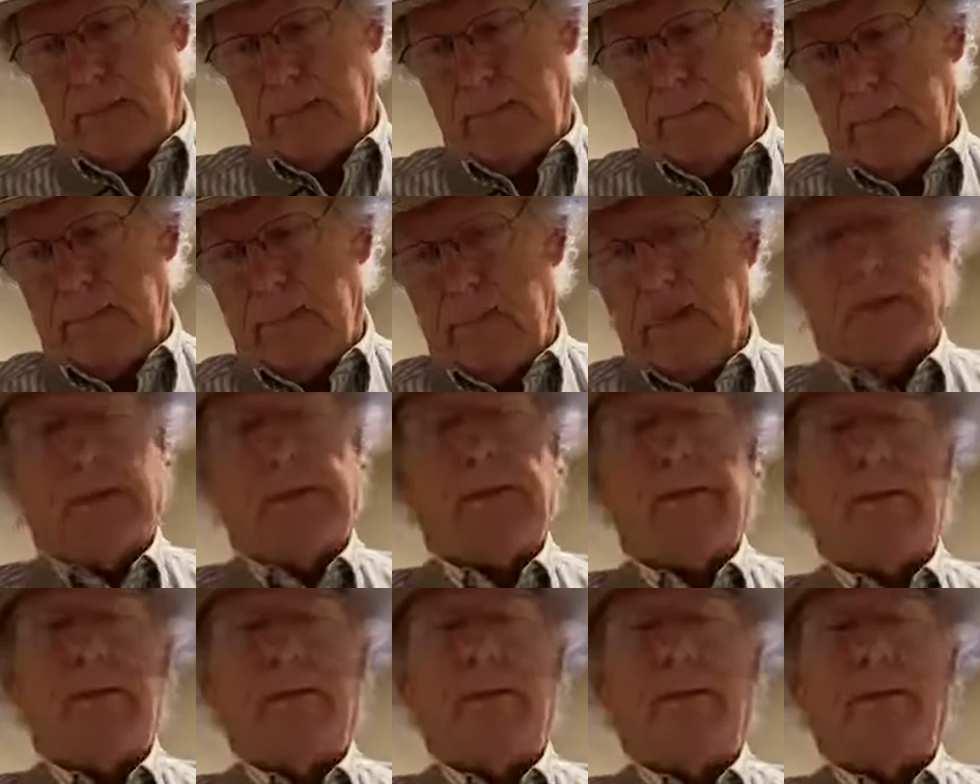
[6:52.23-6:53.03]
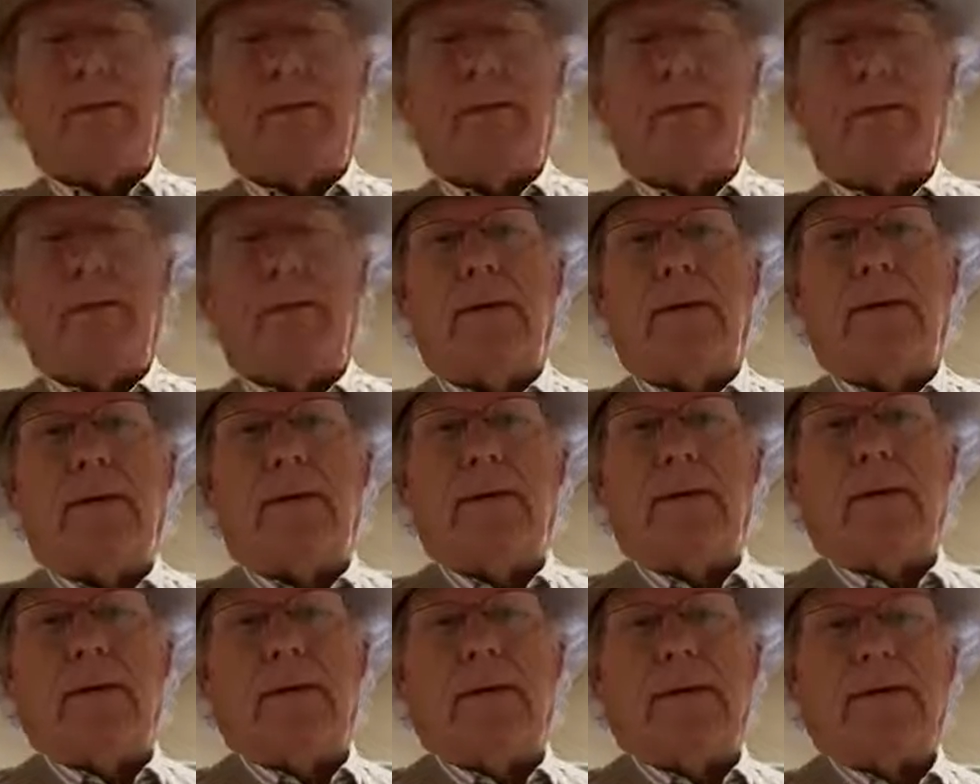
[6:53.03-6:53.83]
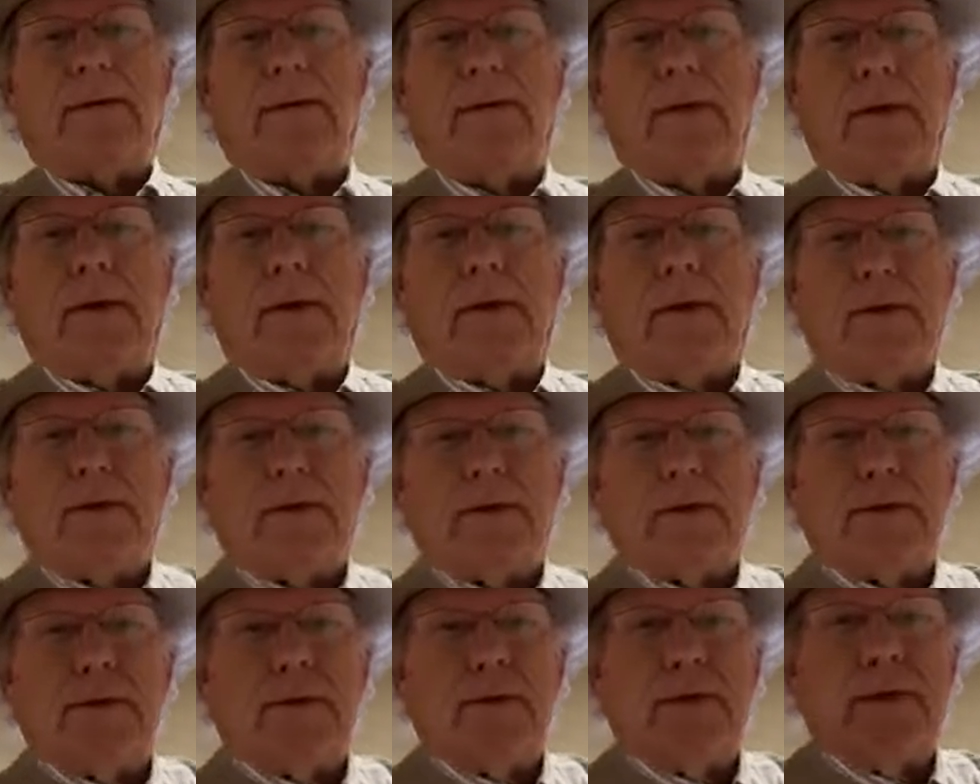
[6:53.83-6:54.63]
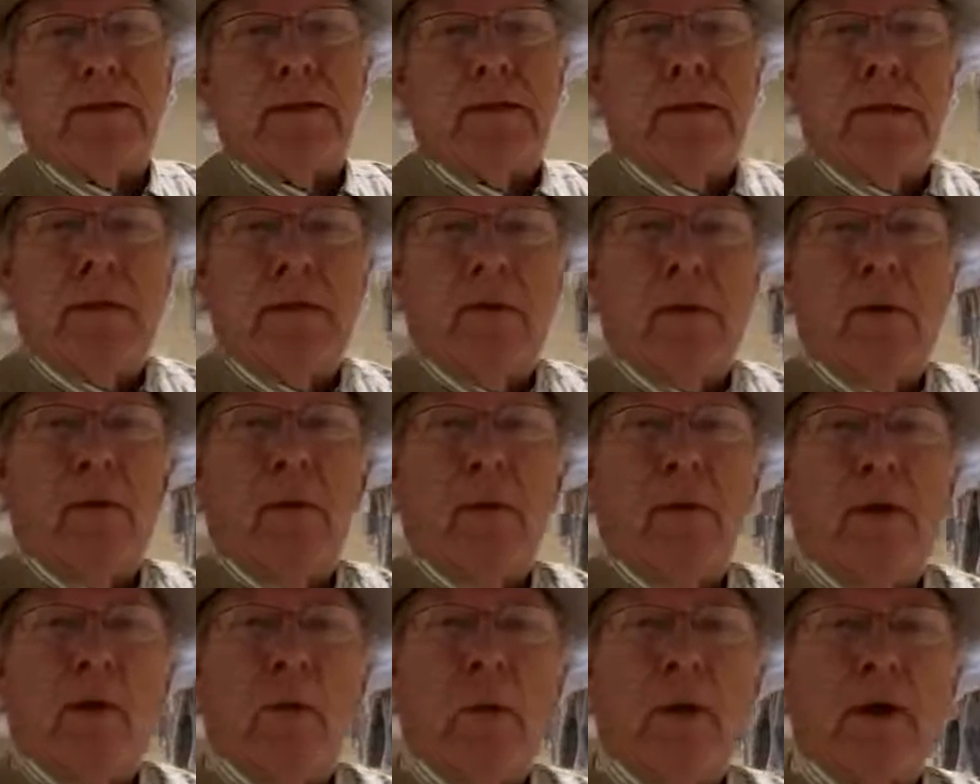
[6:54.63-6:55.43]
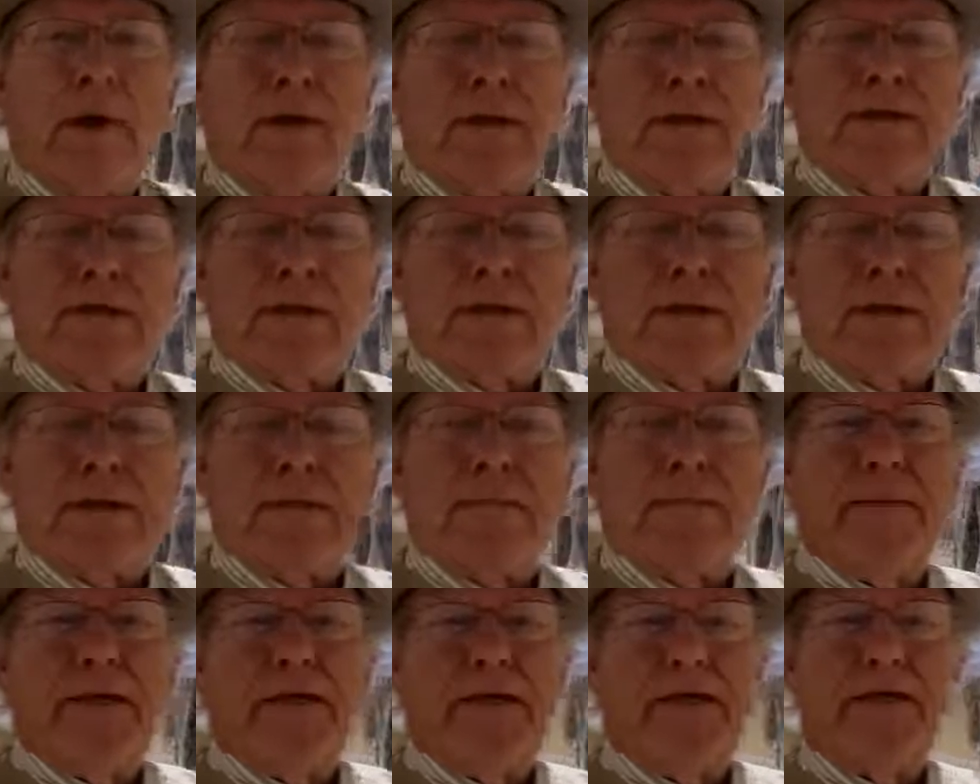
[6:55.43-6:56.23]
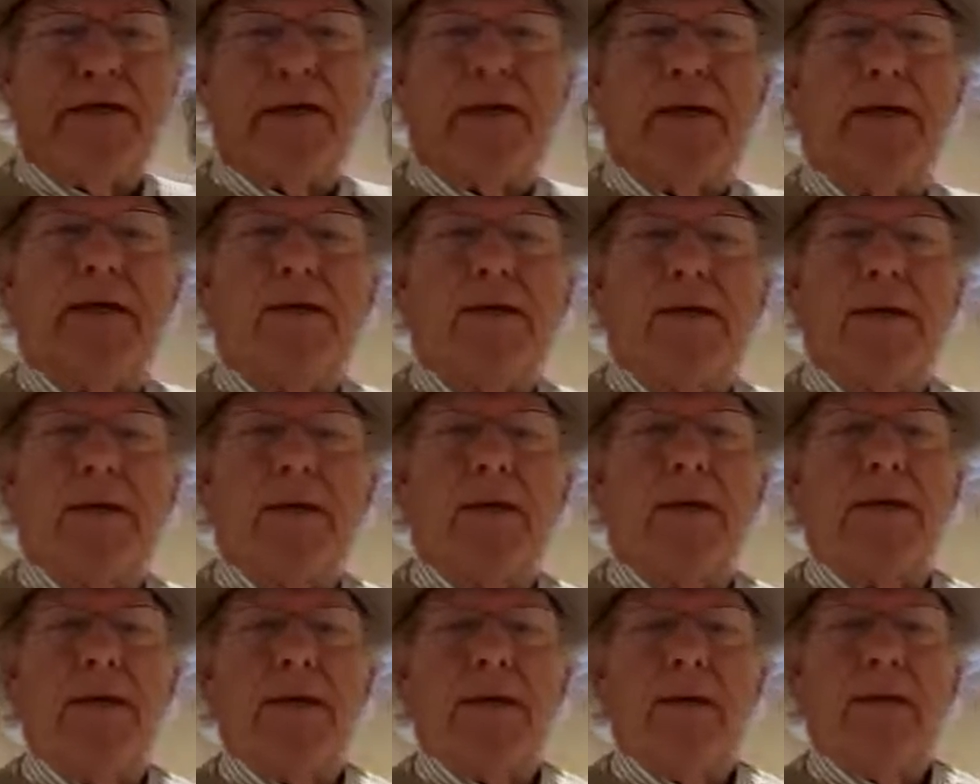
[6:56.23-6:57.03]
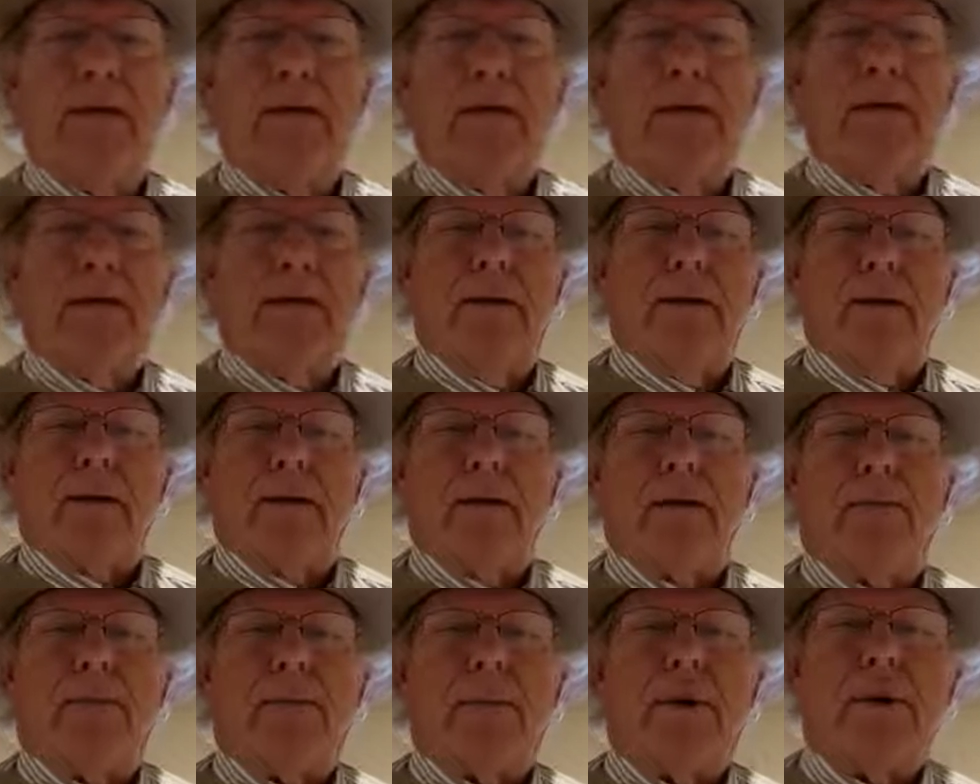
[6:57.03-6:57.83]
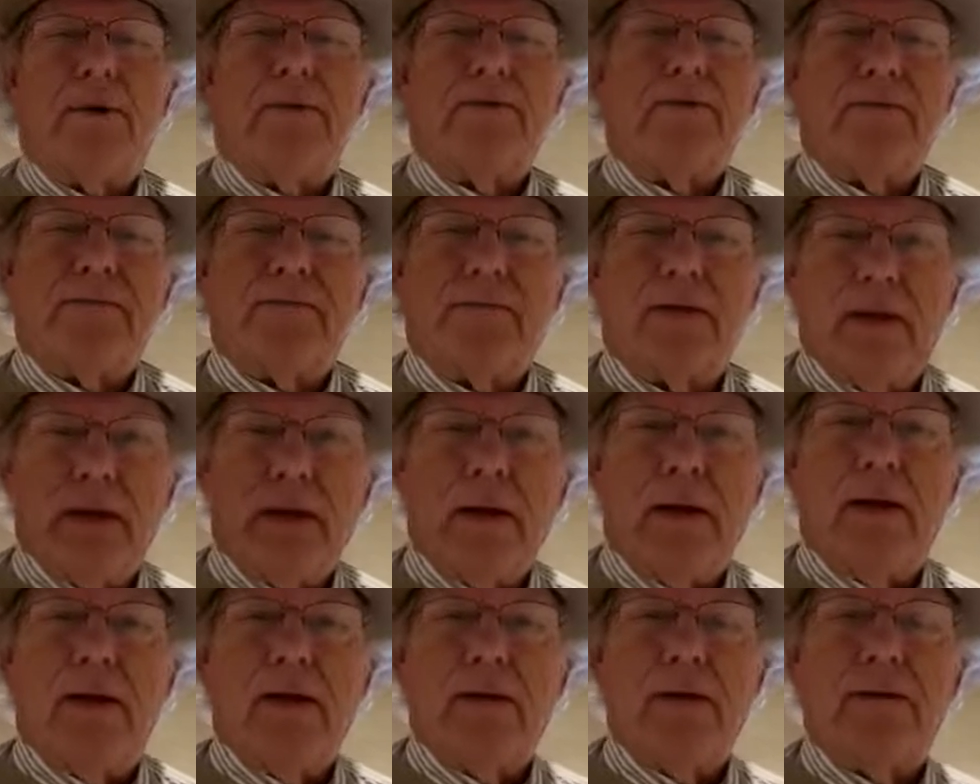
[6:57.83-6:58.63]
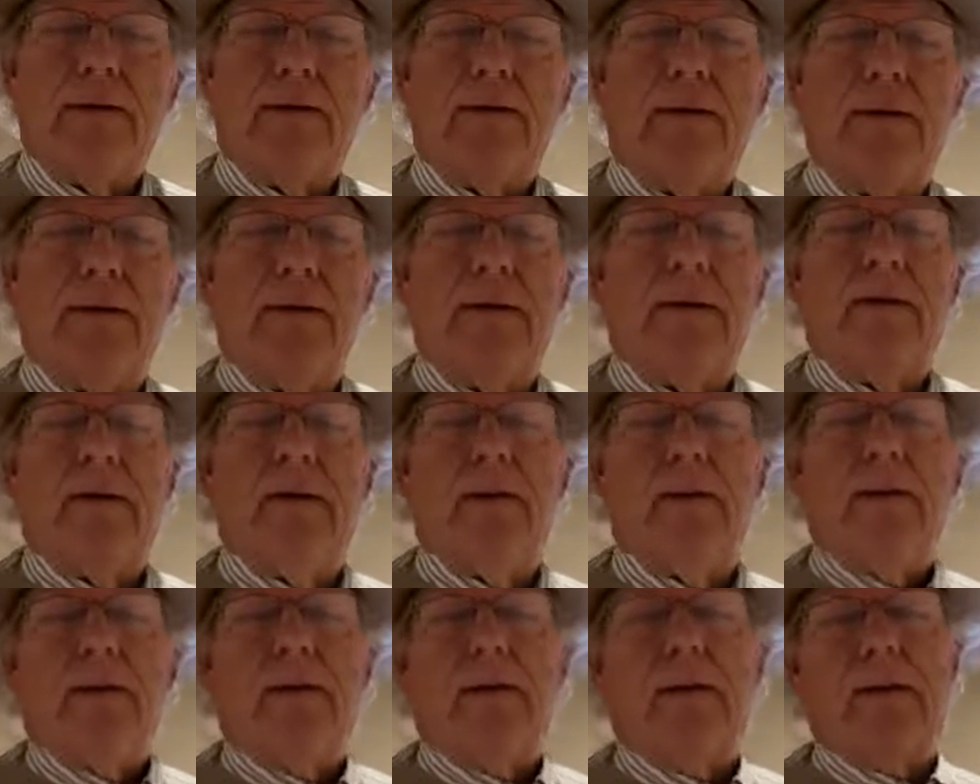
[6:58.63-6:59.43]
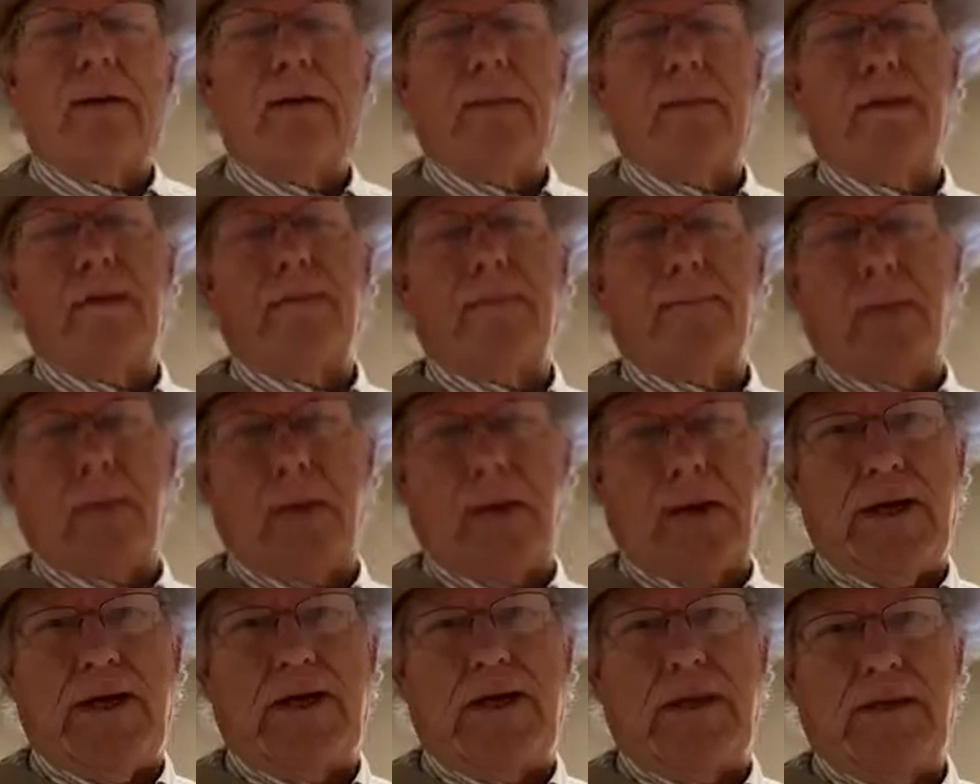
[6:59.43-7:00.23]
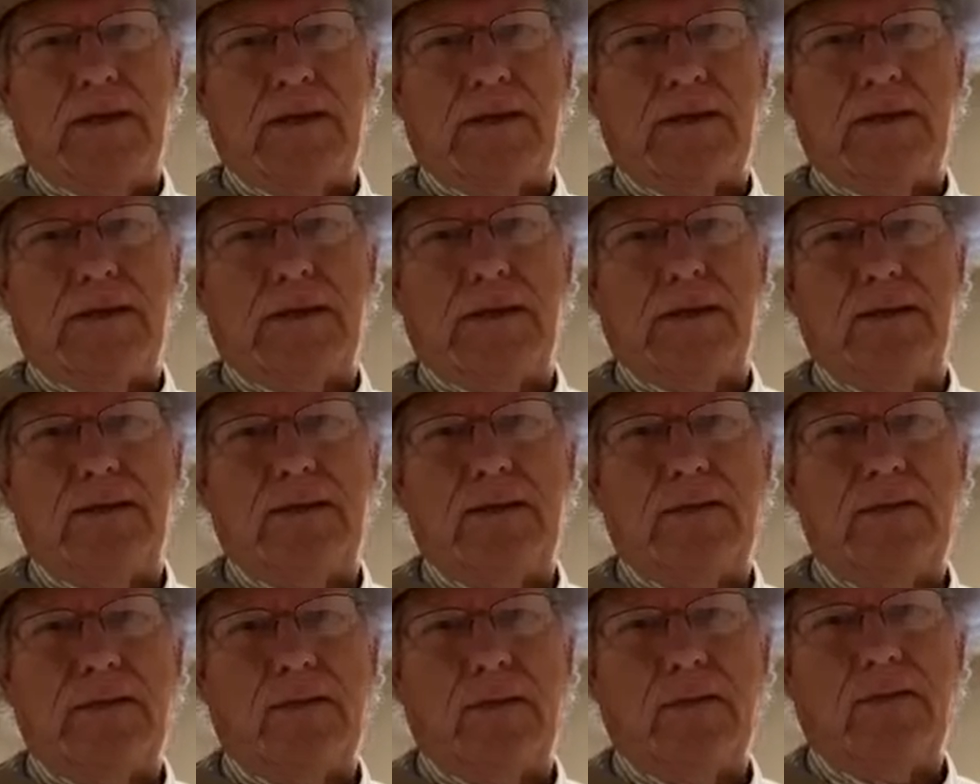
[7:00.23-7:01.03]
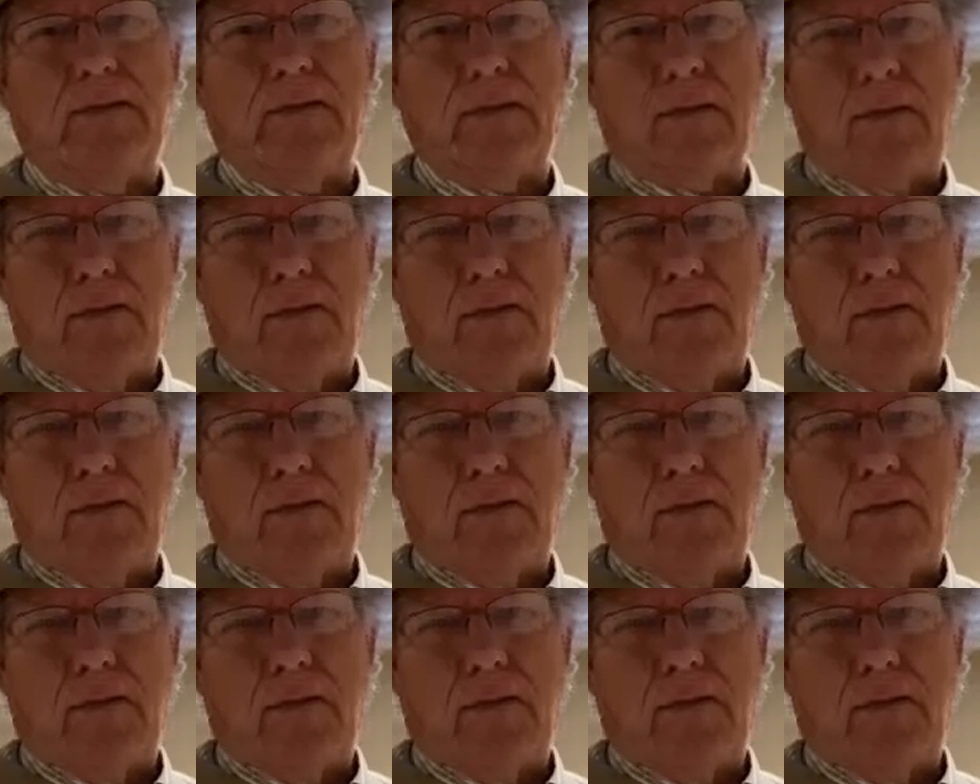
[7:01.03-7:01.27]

Amen. That's about as well as it can be said in praise of God and in praise of